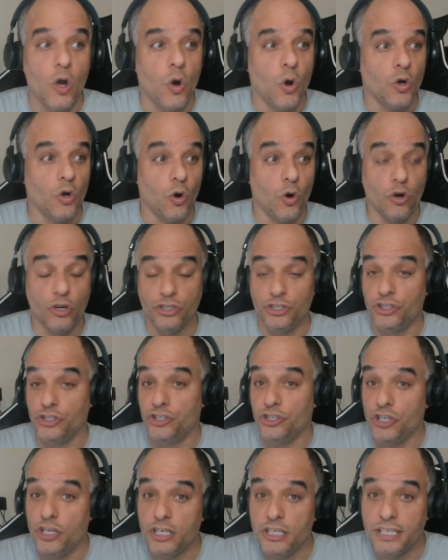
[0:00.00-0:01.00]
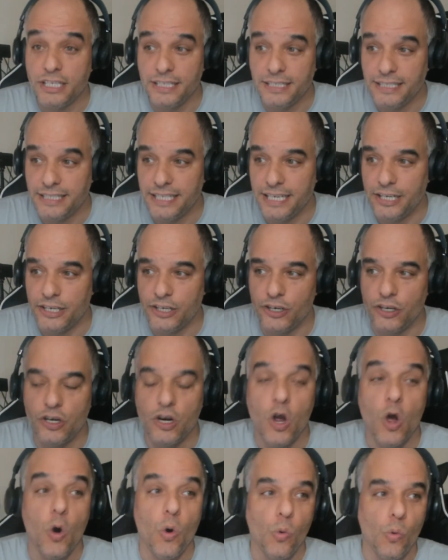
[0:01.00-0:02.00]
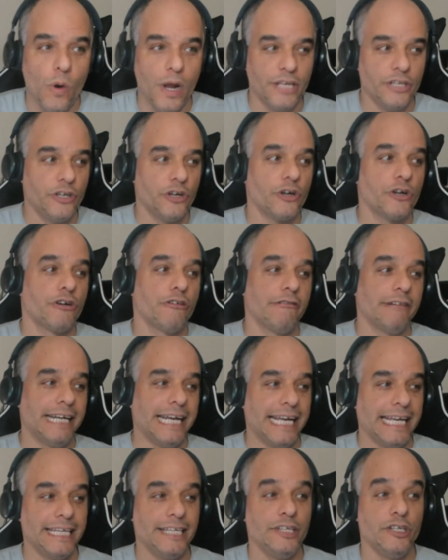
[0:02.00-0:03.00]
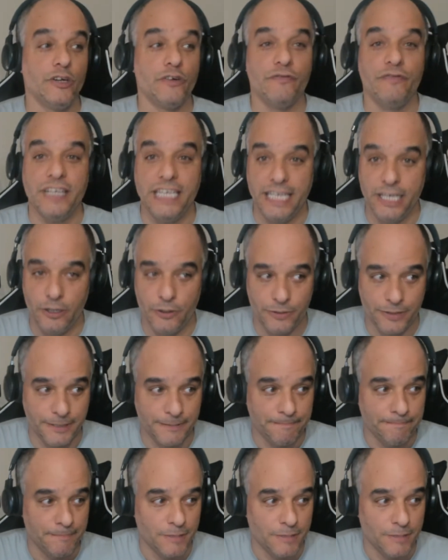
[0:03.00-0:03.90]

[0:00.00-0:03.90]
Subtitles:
or should consider when you're creating your videos.